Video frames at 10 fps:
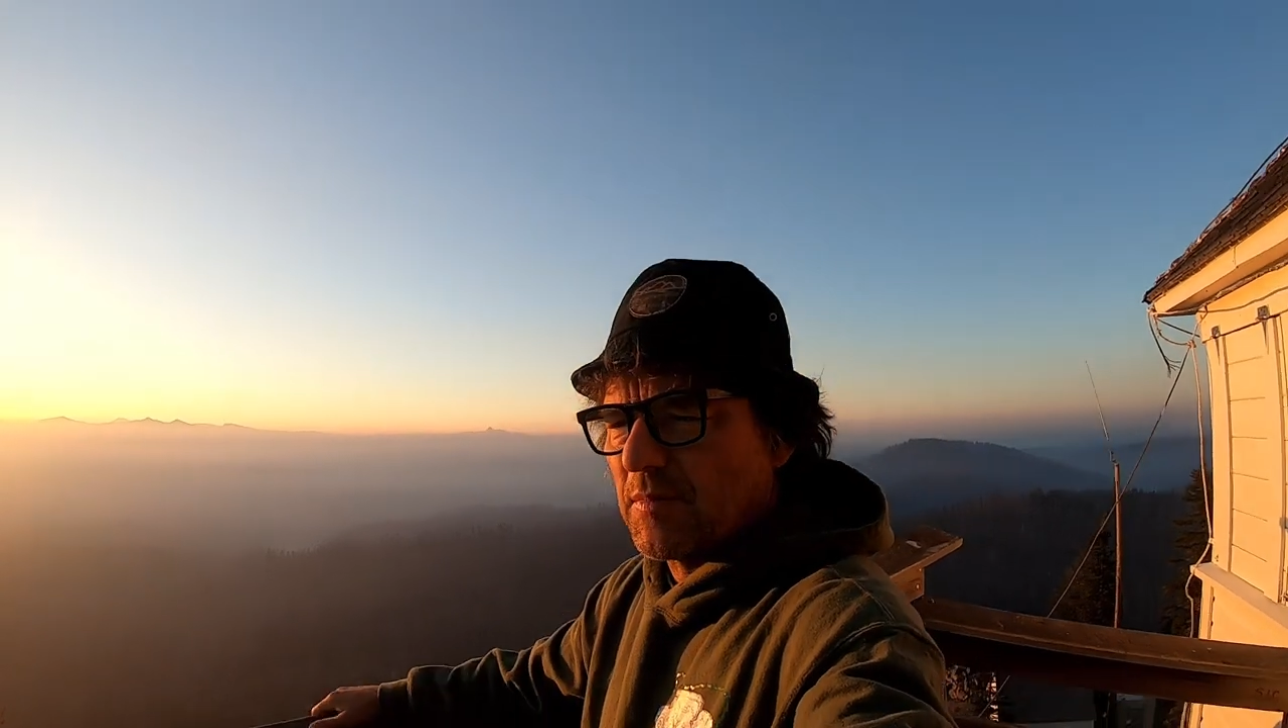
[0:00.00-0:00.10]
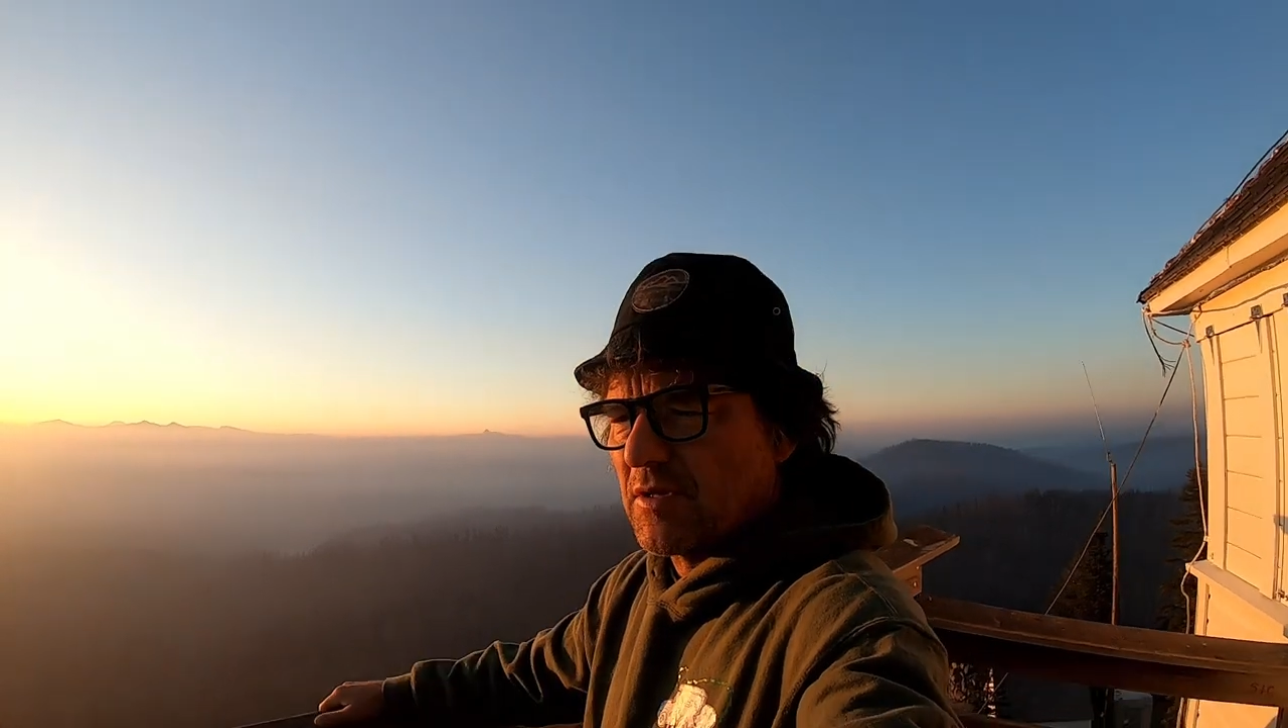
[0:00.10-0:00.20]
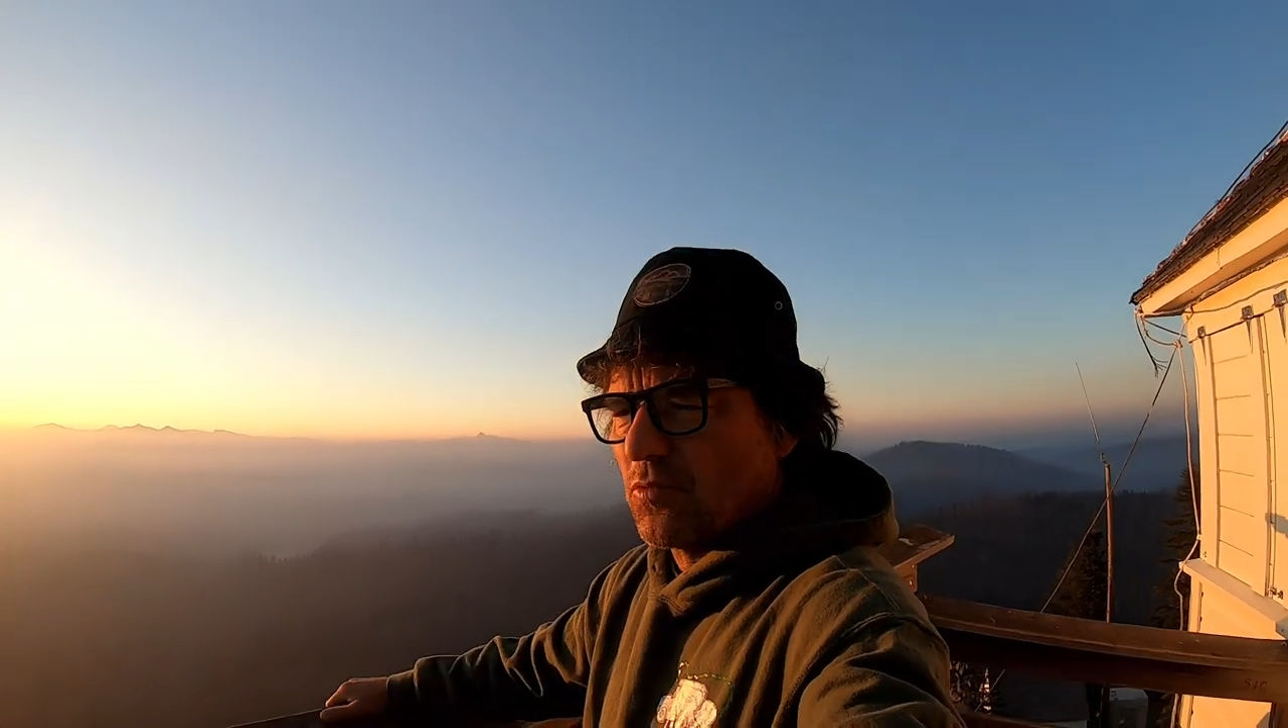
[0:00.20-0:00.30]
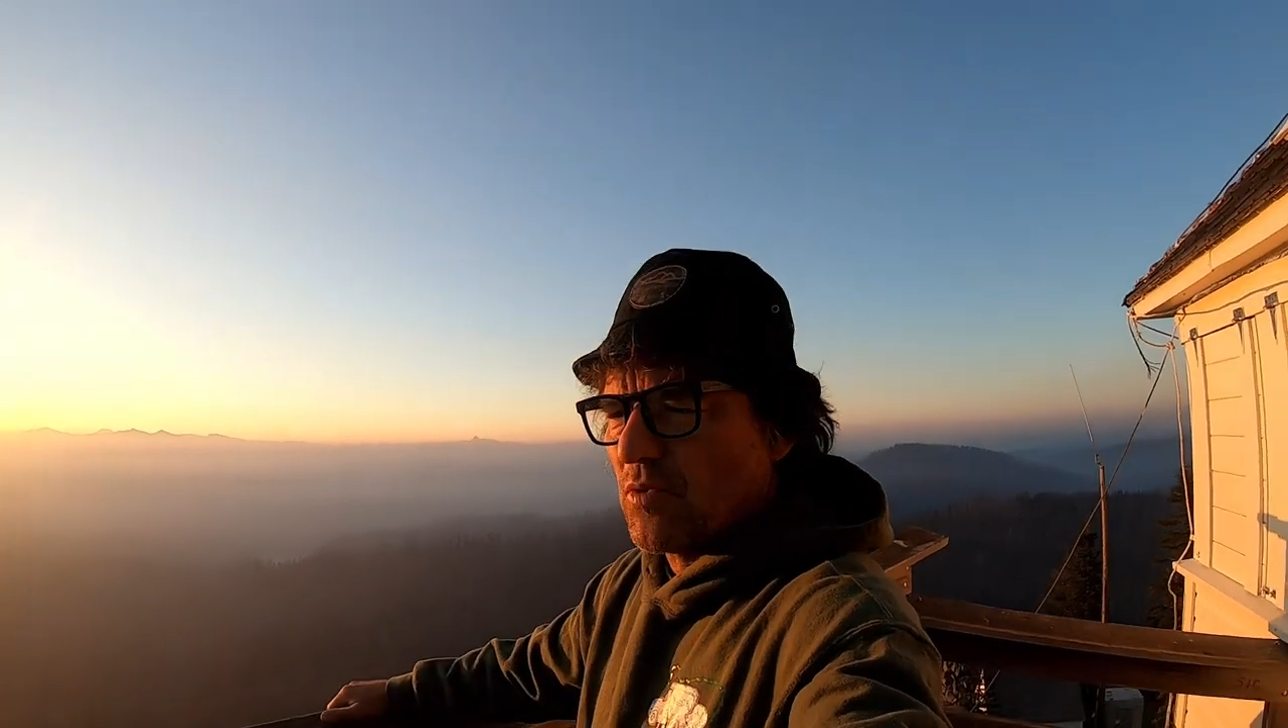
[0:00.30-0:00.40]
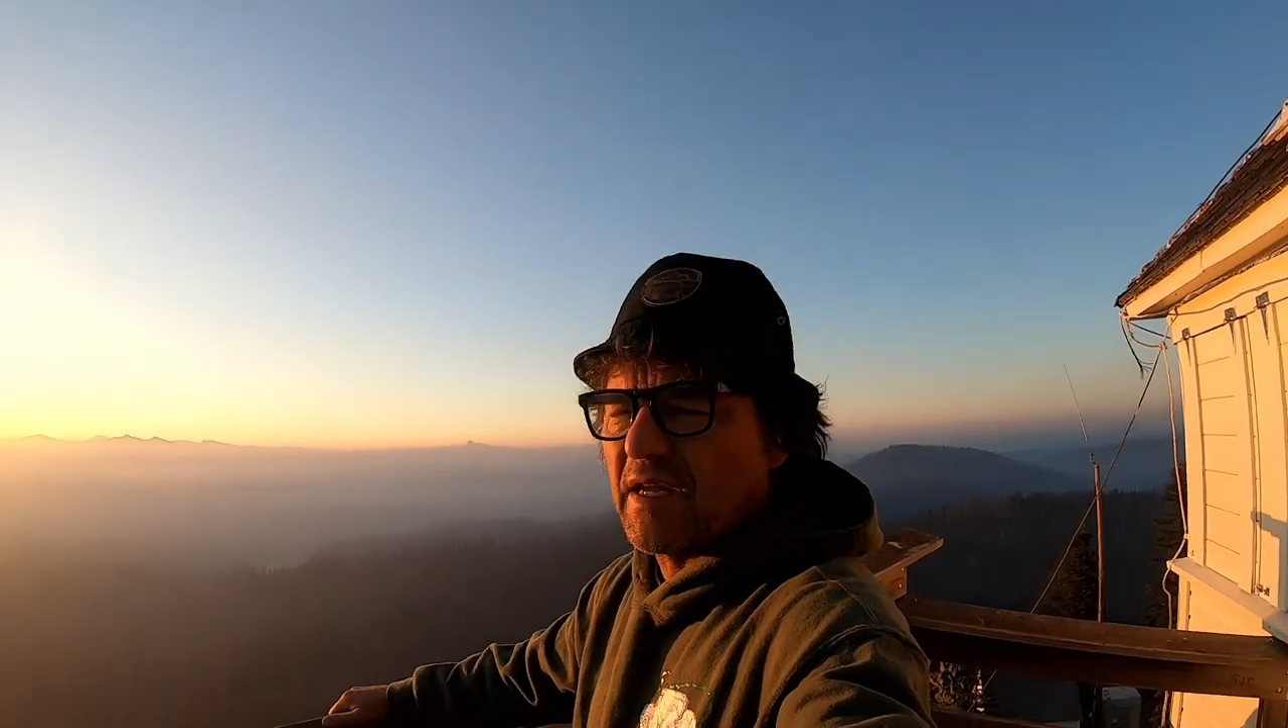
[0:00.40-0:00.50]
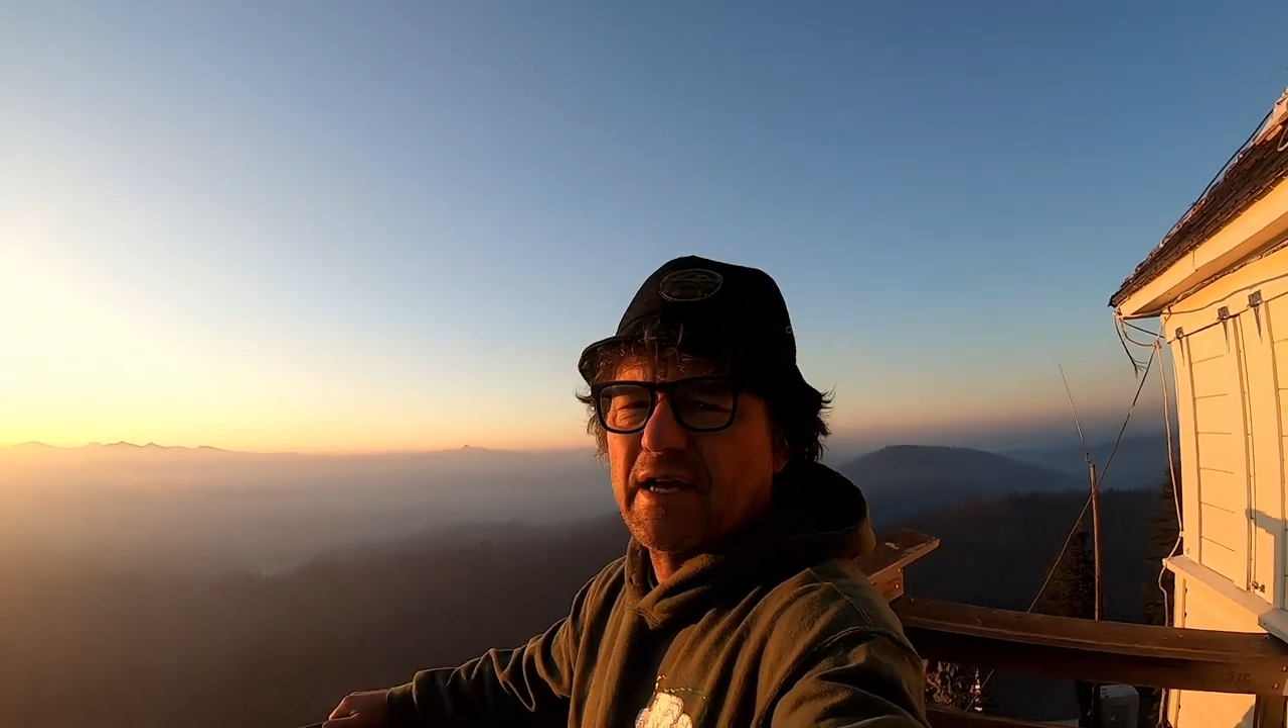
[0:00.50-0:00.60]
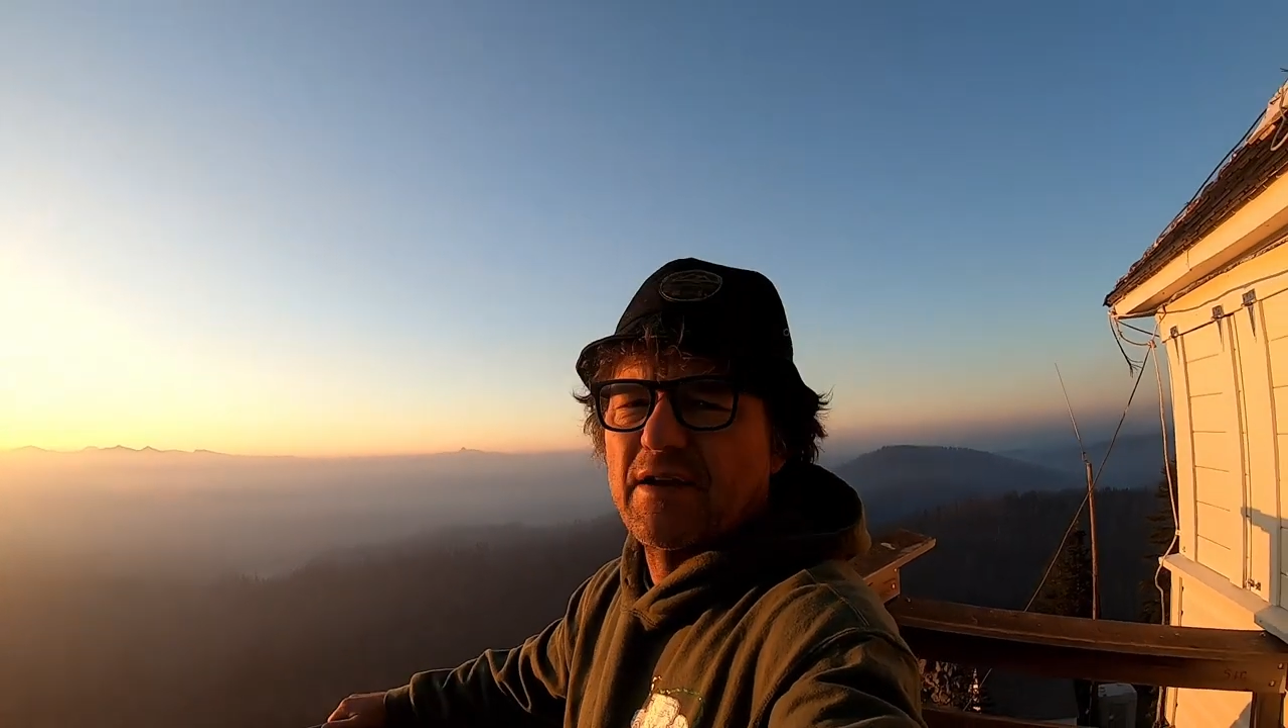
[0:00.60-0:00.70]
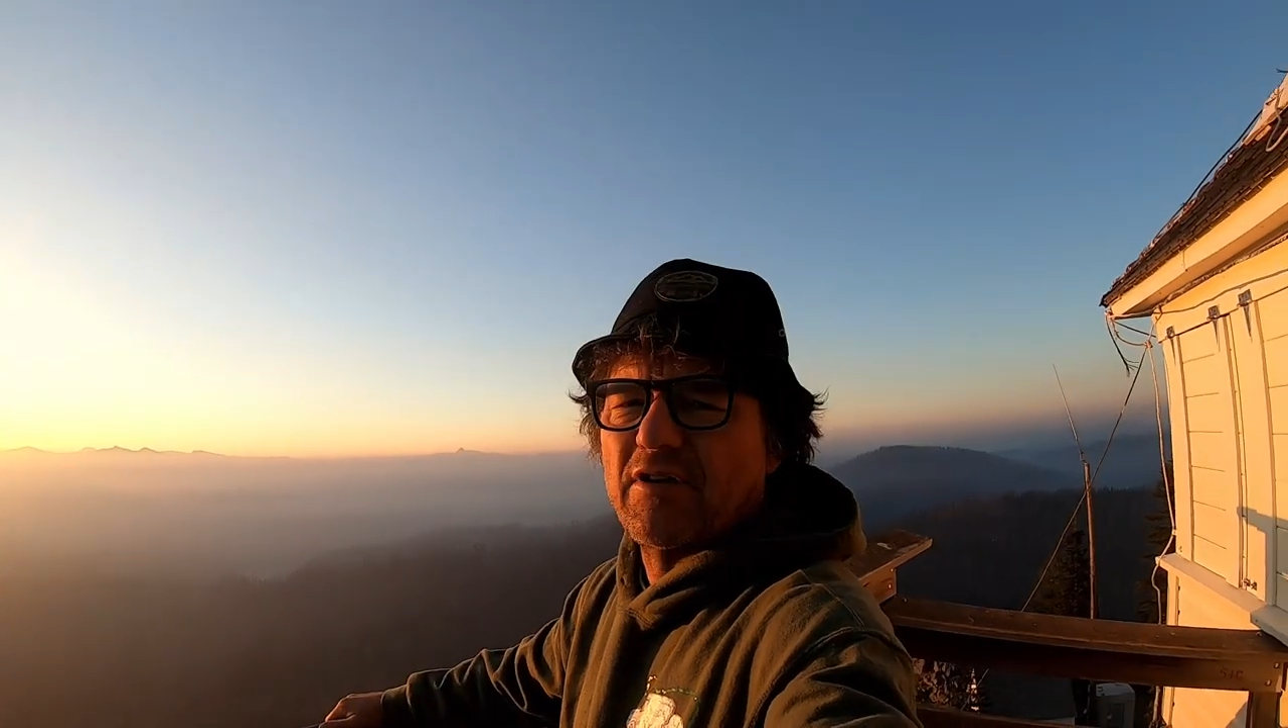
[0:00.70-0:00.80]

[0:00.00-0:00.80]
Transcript: be the weekend